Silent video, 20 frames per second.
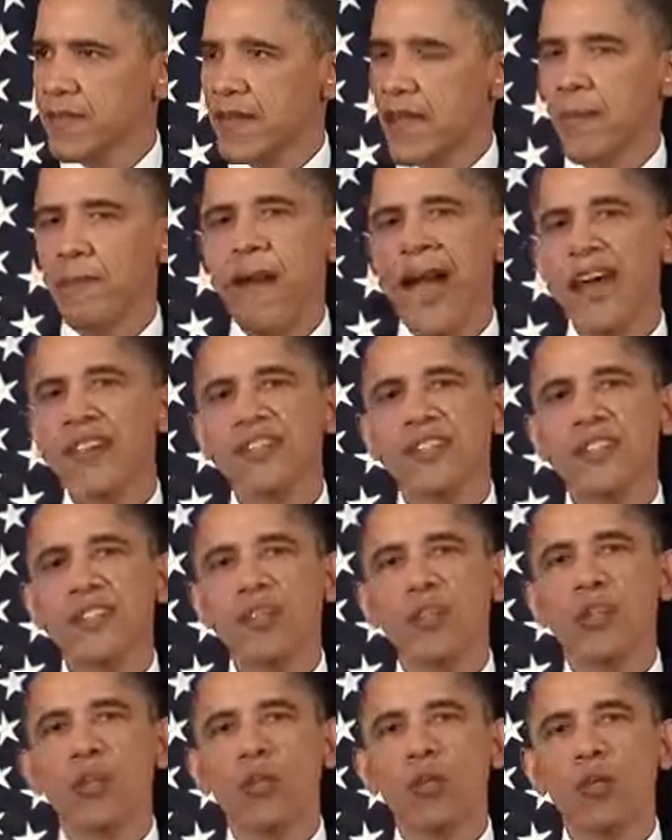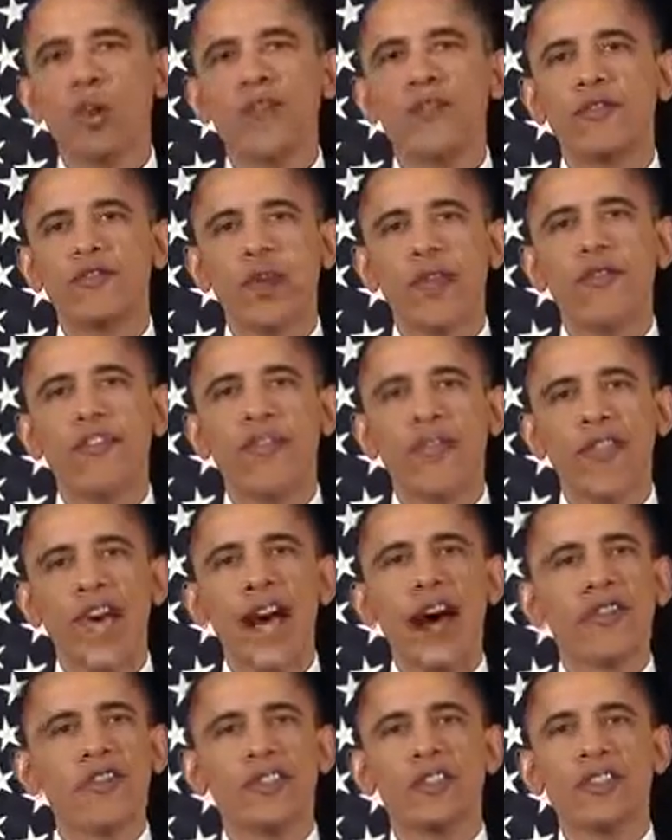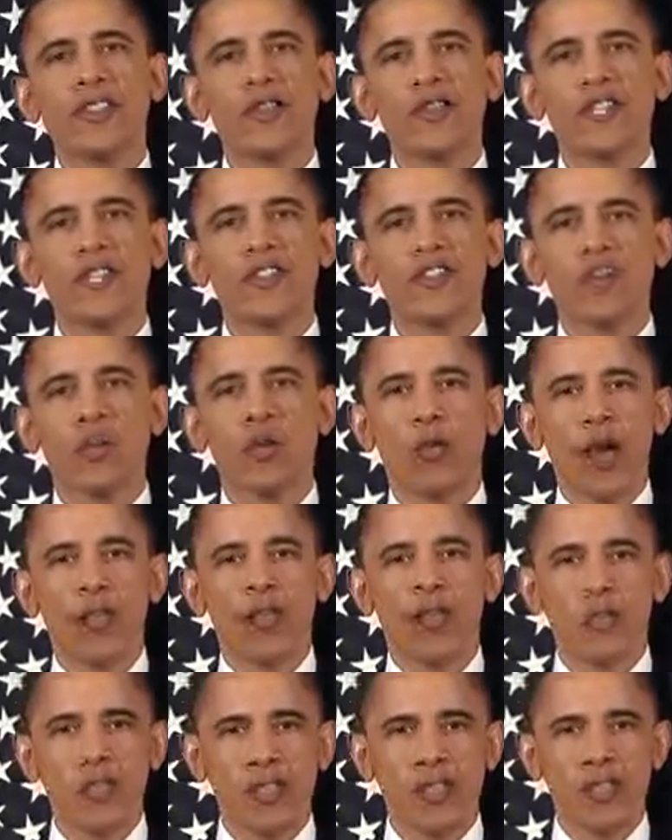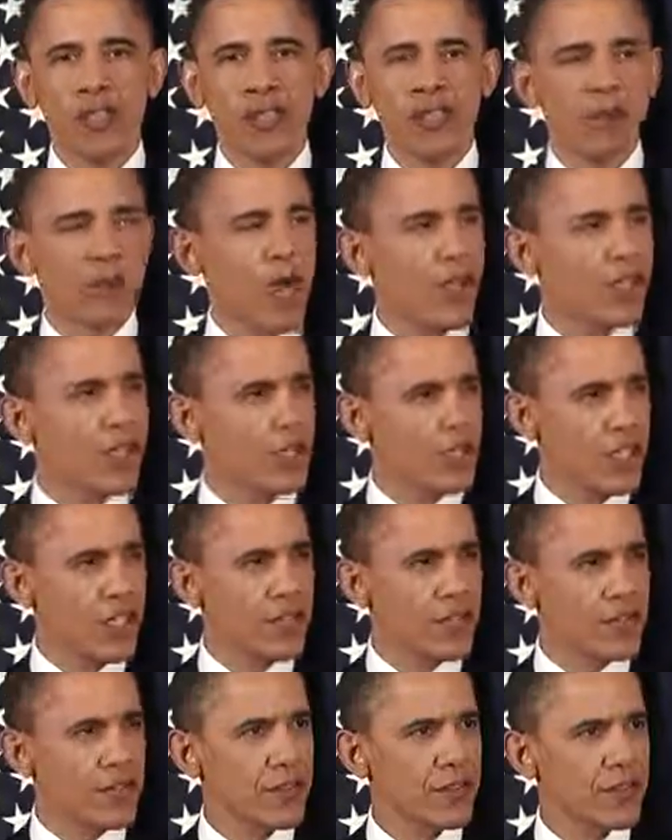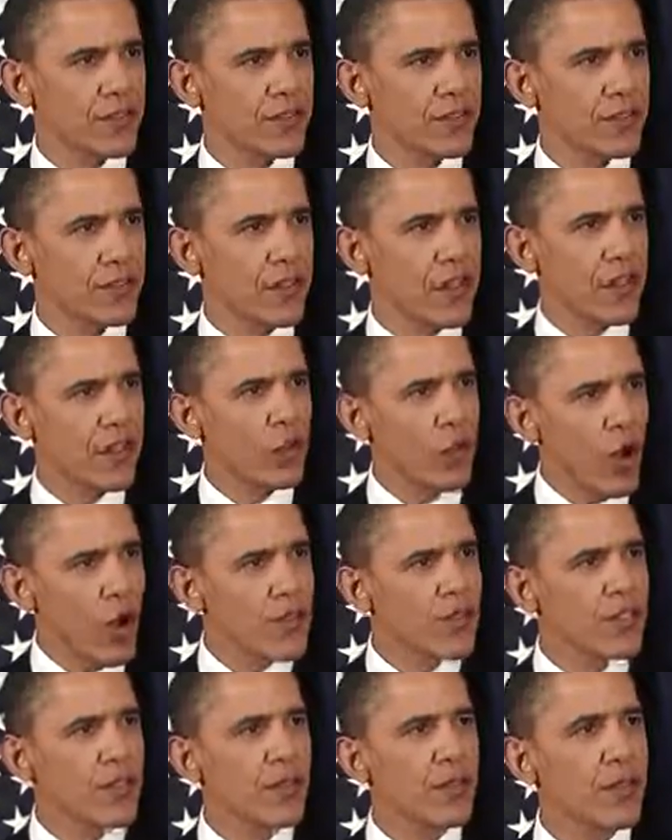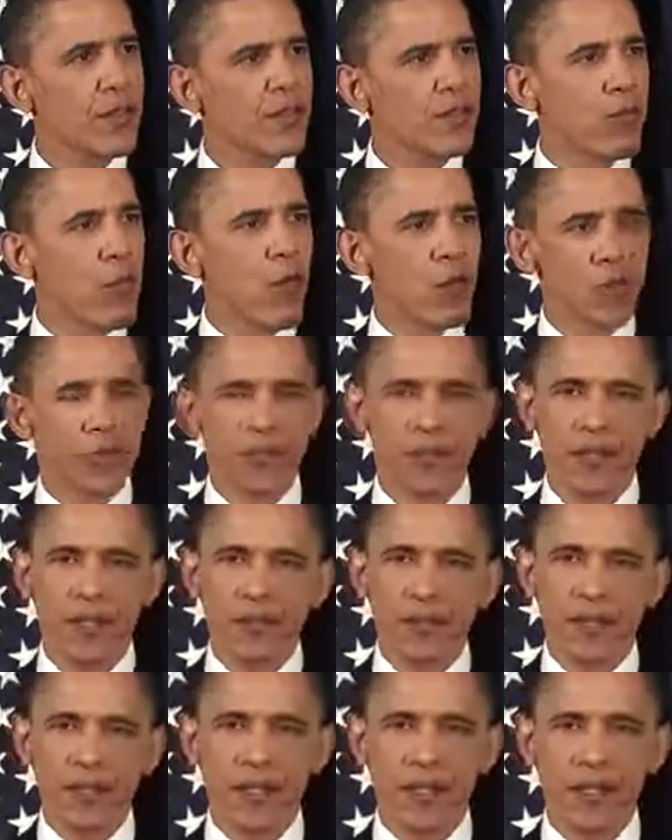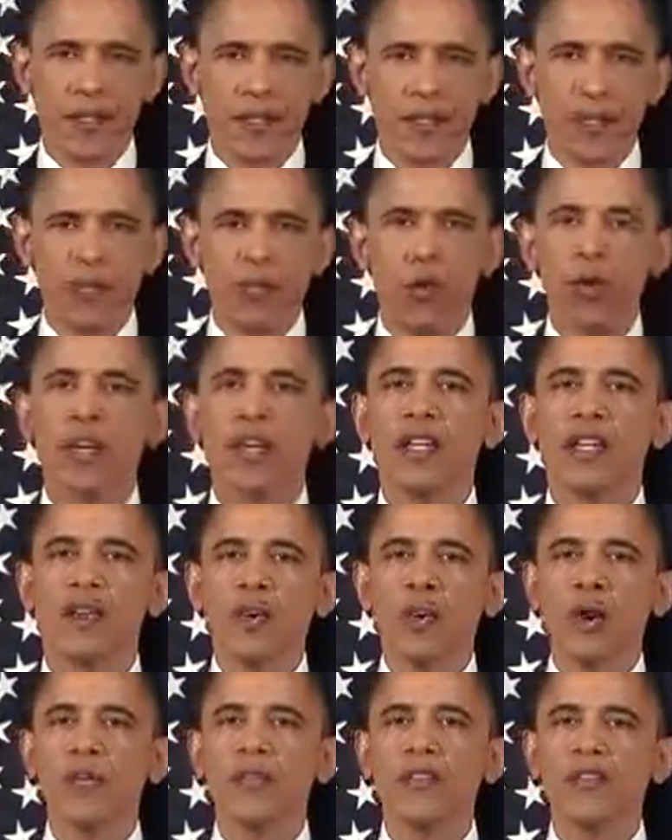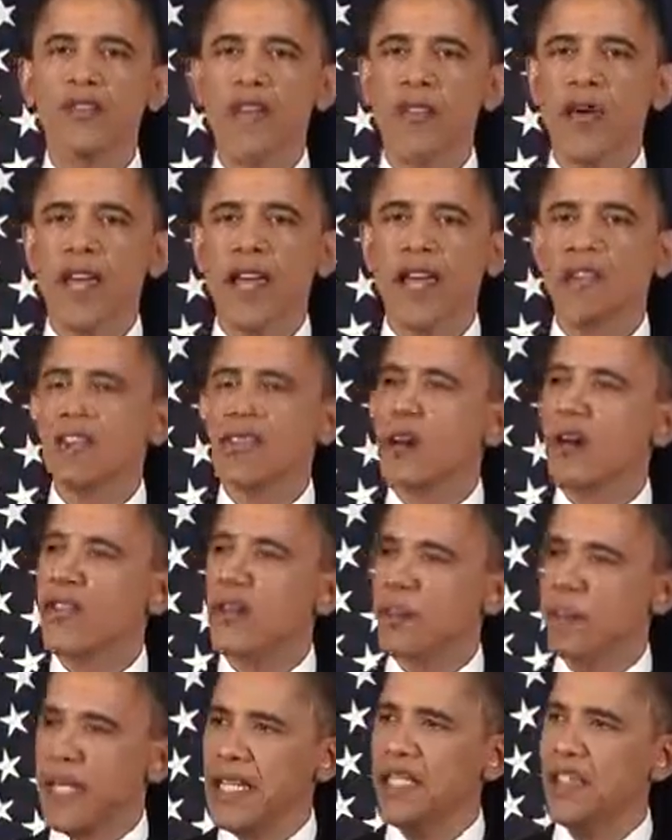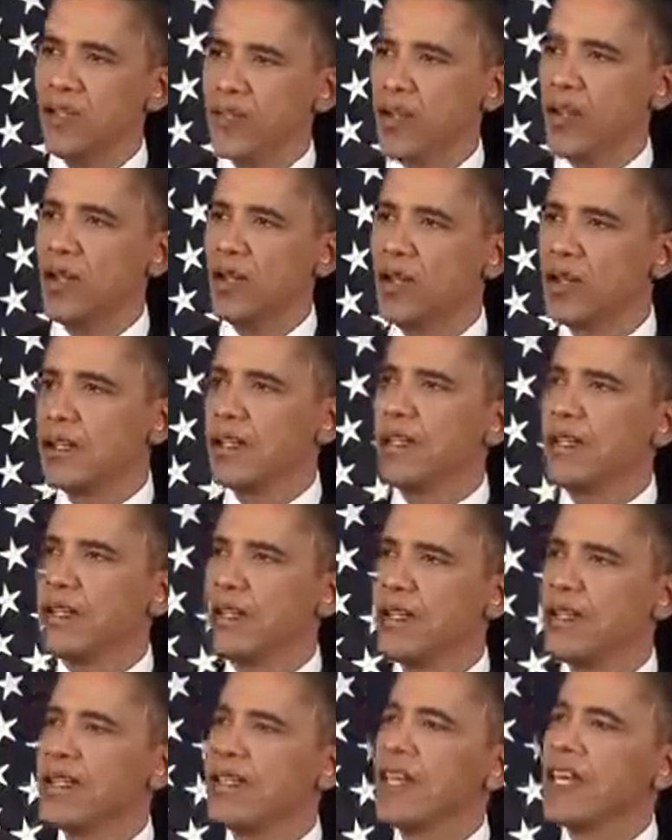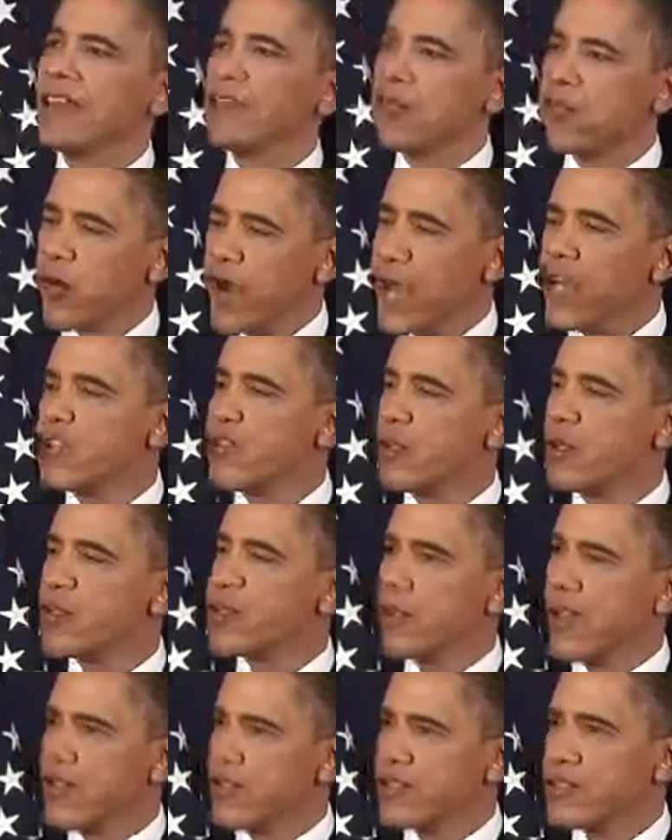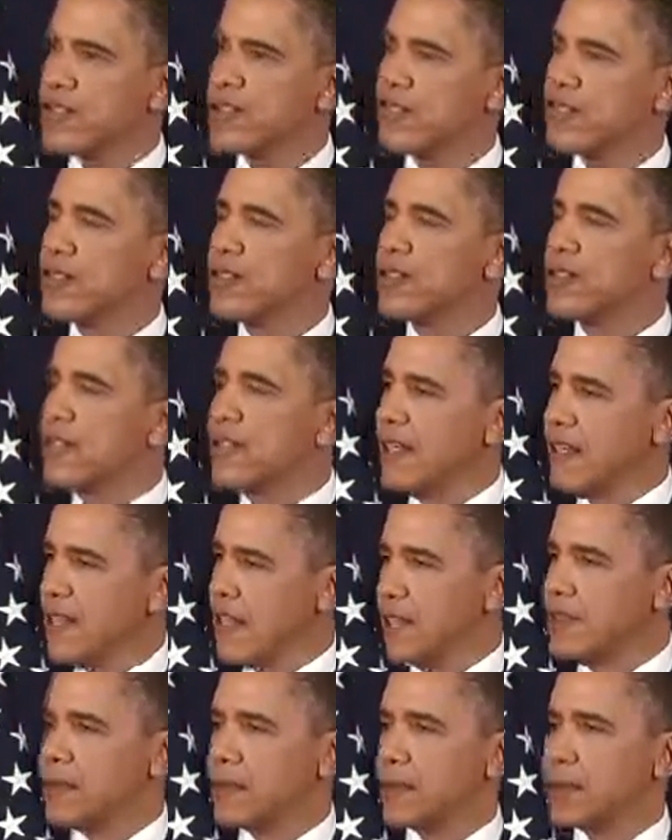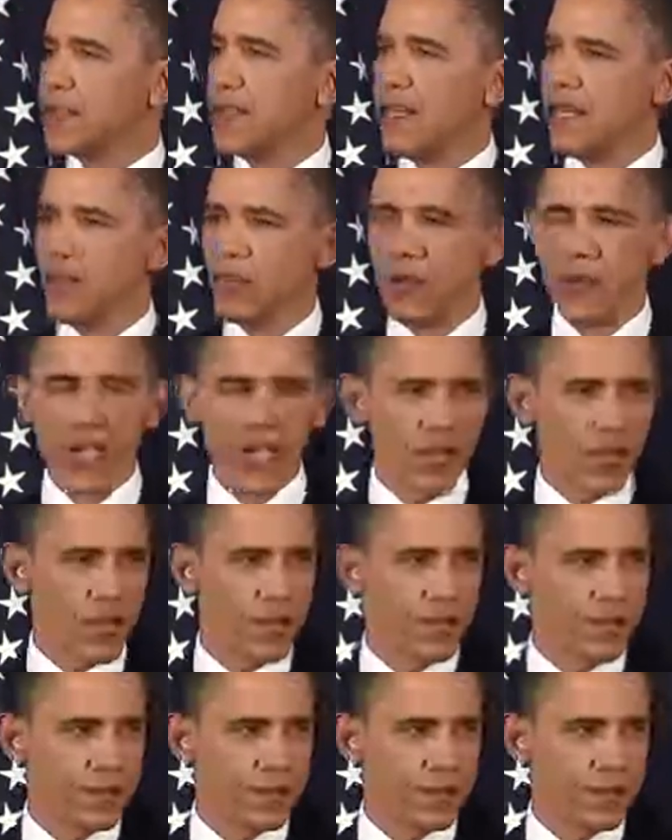A massacre would have driven thousands of additional refugees across Libya's borders, putting enormous strains on the peaceful yet fragile transitions in Egypt and Tunisia.